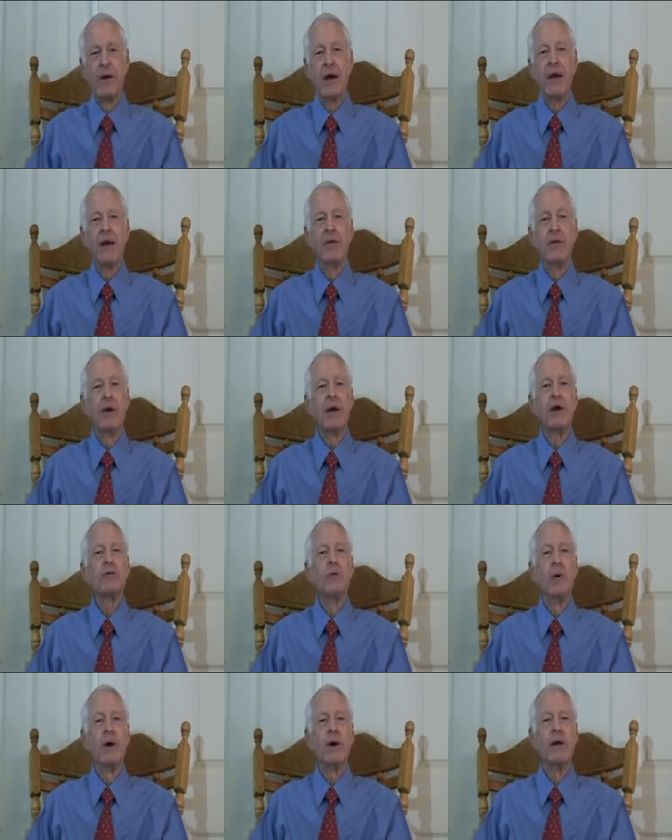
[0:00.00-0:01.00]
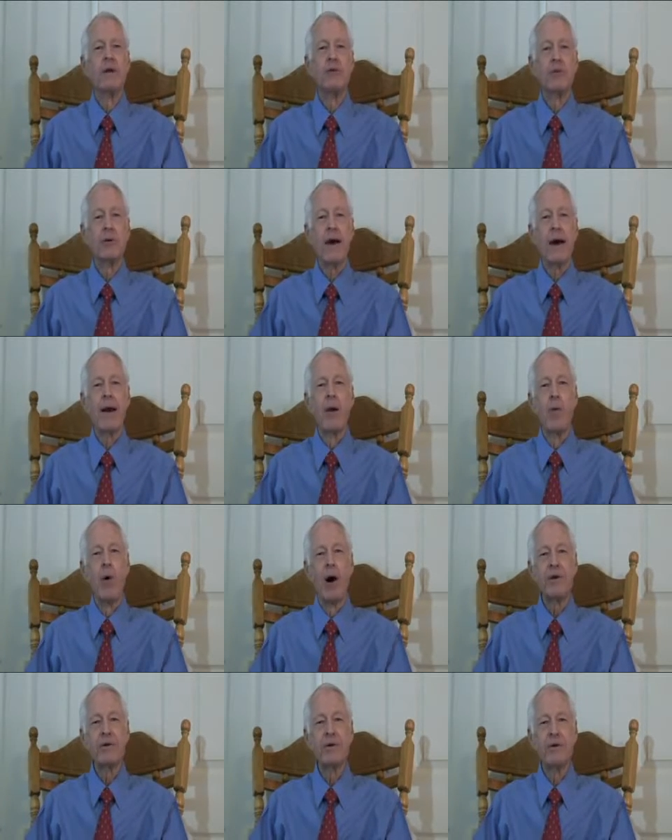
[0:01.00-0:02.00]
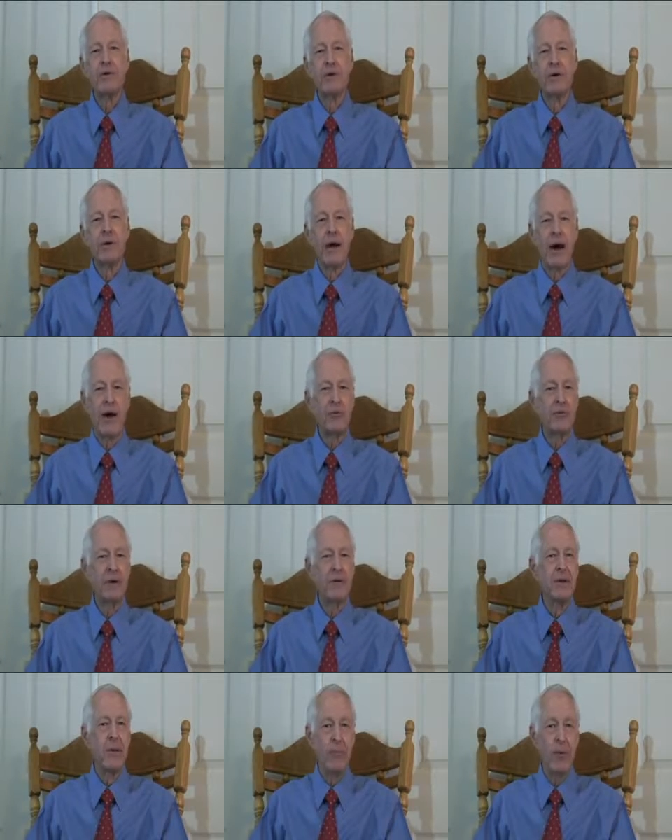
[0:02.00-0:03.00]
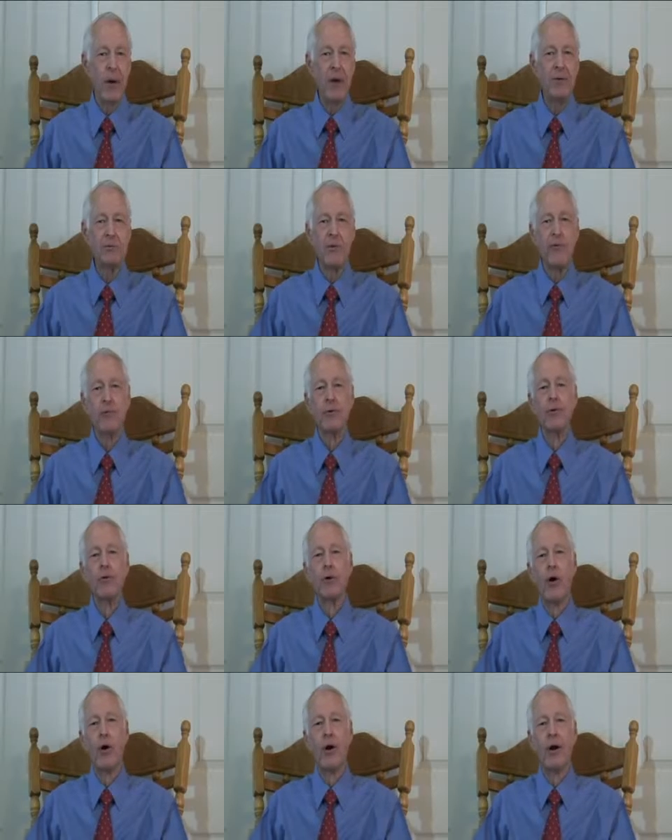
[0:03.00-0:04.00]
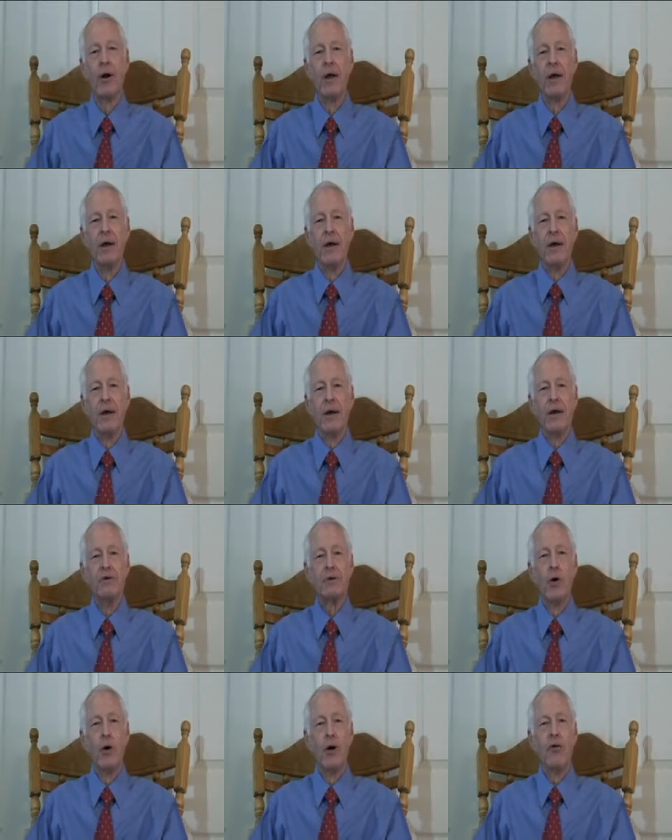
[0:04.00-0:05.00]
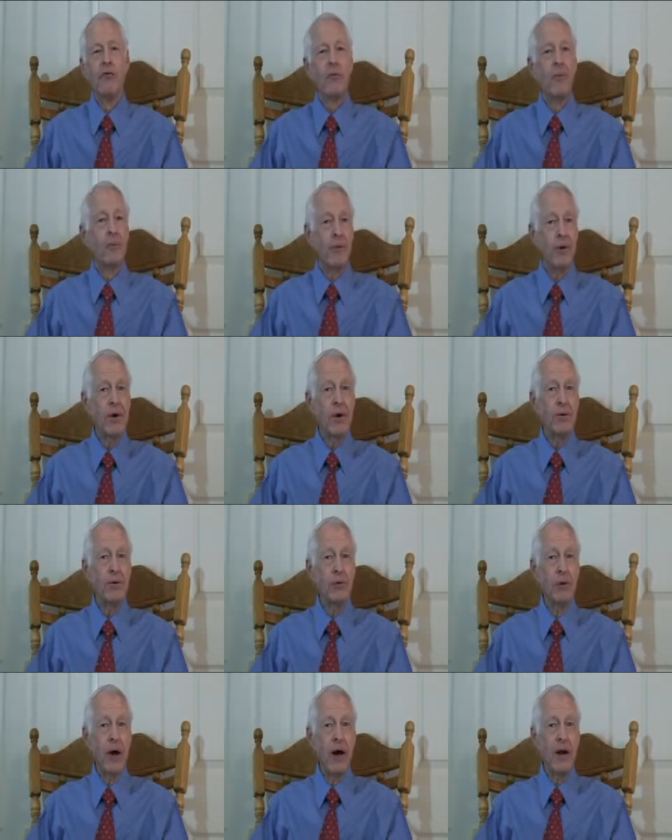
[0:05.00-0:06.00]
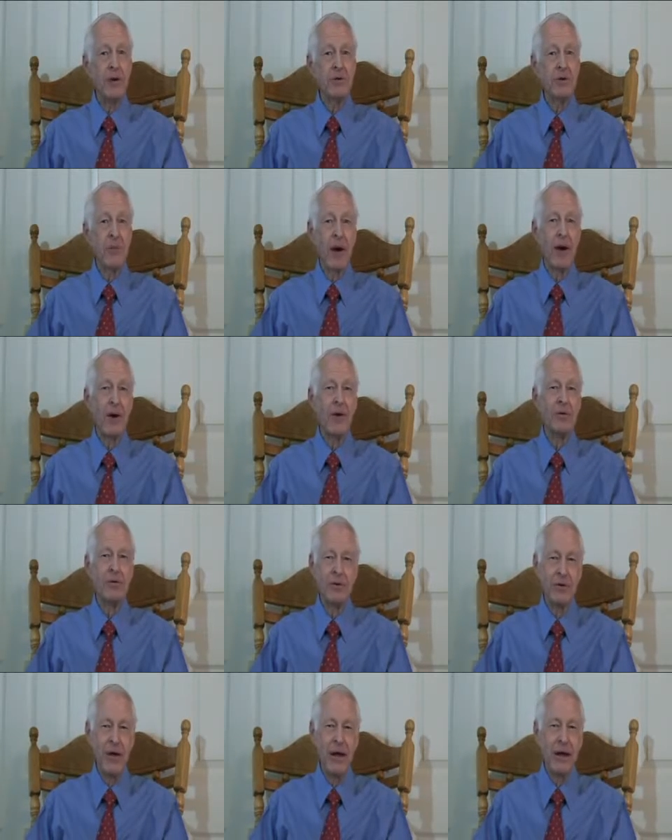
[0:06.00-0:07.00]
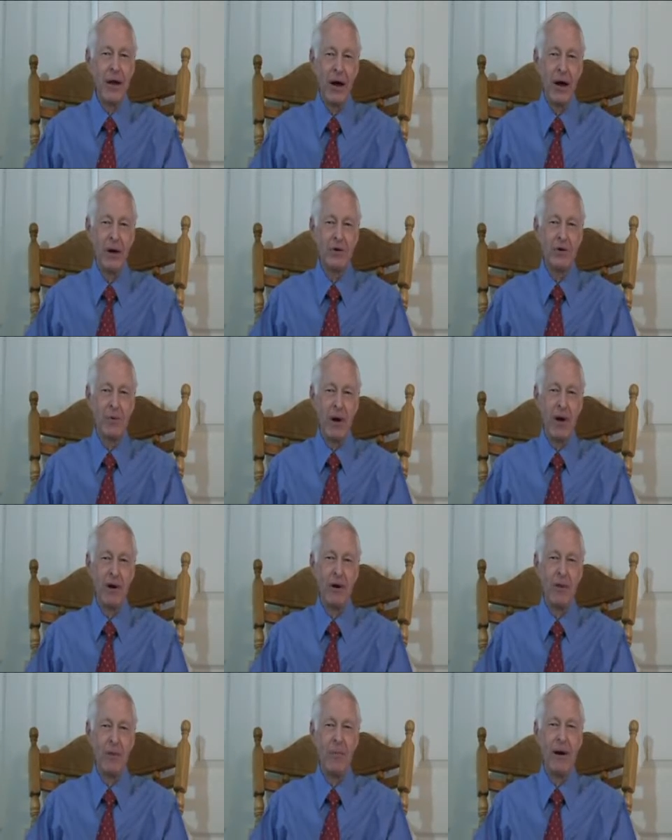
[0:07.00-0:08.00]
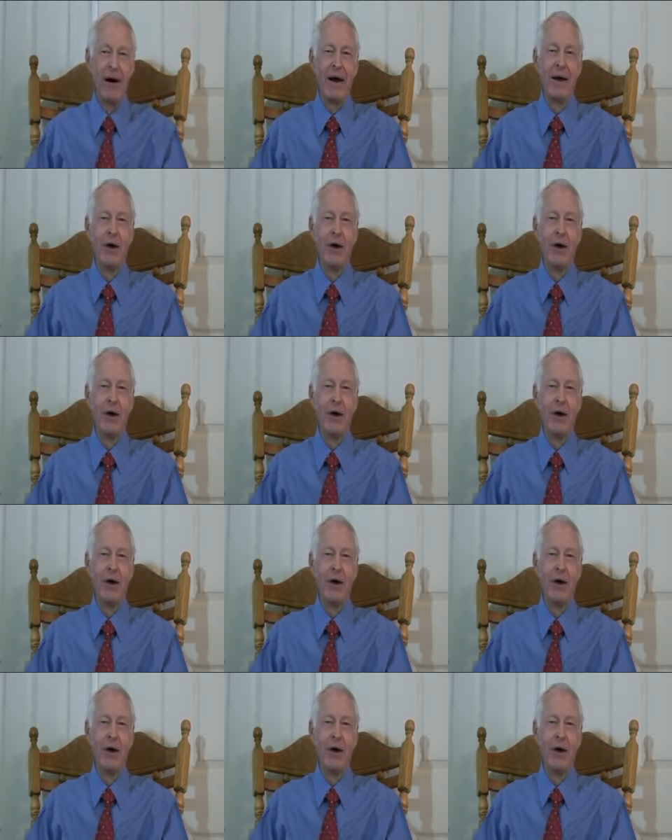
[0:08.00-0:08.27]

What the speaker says: Beginning the next week in Seattle, Washington, I said the price of crude oil is going from $32 a barrel to $10 a barrel.